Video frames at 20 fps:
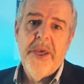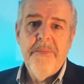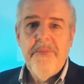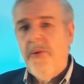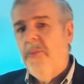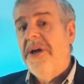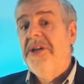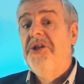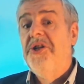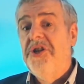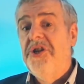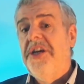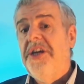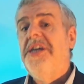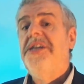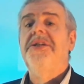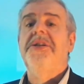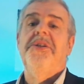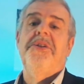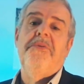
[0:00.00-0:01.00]
But when
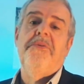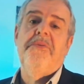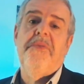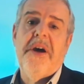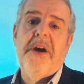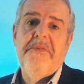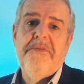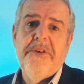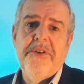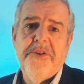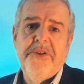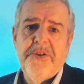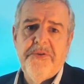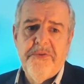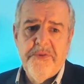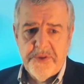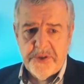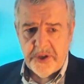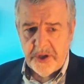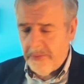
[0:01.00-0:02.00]
Jesus arrived in
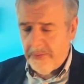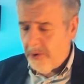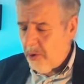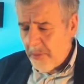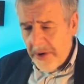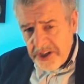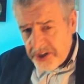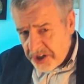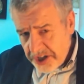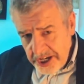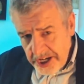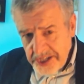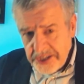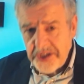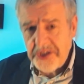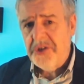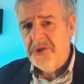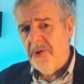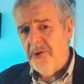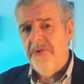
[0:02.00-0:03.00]
Jerusalem, or when
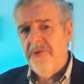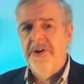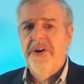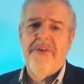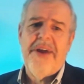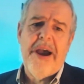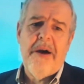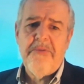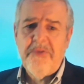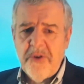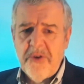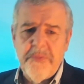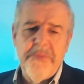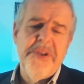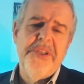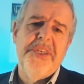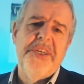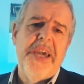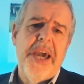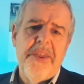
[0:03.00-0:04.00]
Jesus saw a crowd
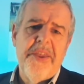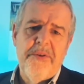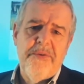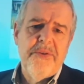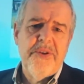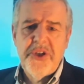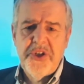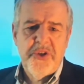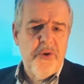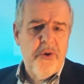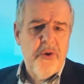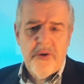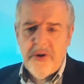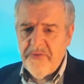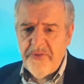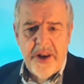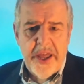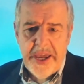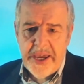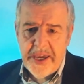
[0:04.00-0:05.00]
coming together at the shore
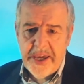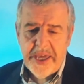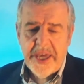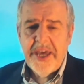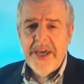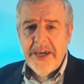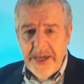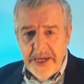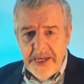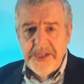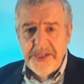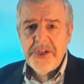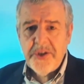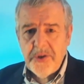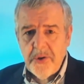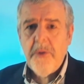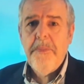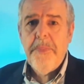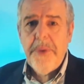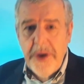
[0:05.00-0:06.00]
of a lake, he
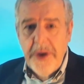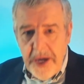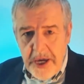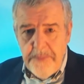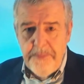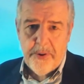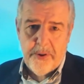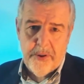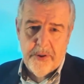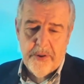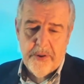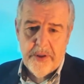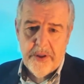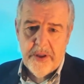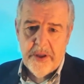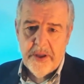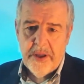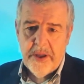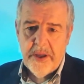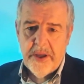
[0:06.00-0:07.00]
saw people.
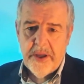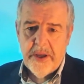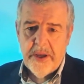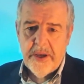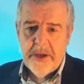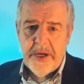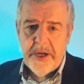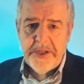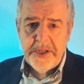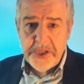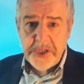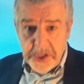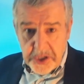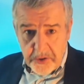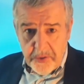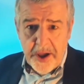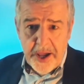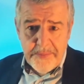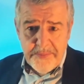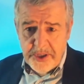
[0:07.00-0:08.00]
He
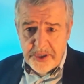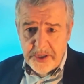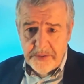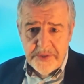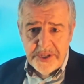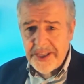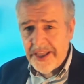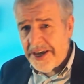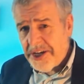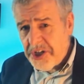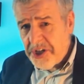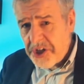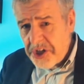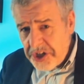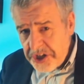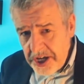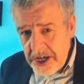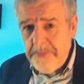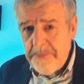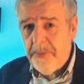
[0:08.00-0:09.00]
describes them as like
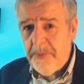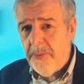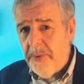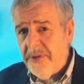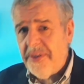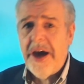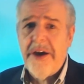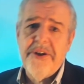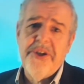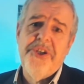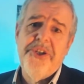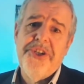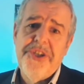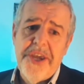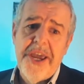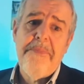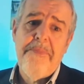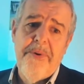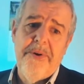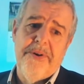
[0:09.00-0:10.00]
sheep without a
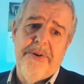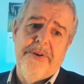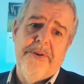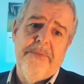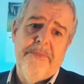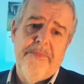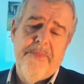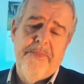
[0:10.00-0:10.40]
shepherd.